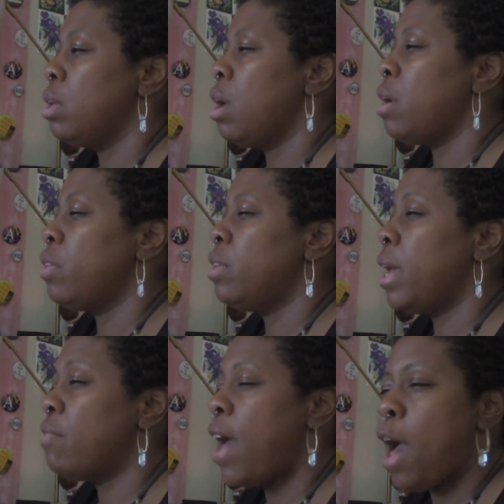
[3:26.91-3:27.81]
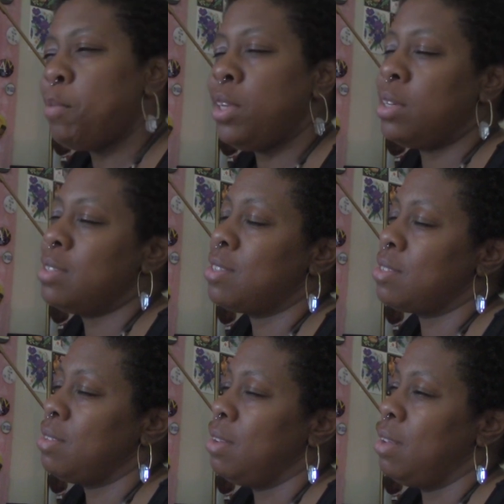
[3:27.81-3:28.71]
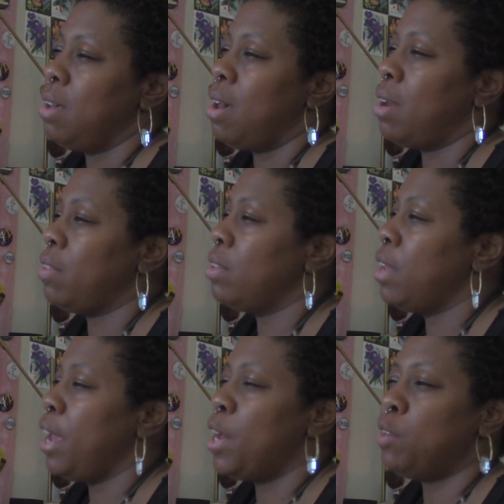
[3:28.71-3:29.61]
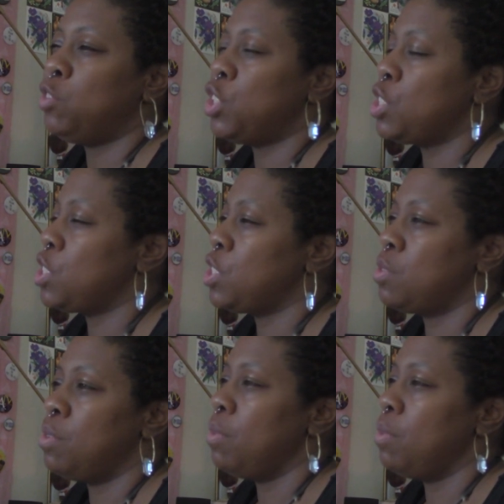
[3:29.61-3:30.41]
another day of happiness, another day of just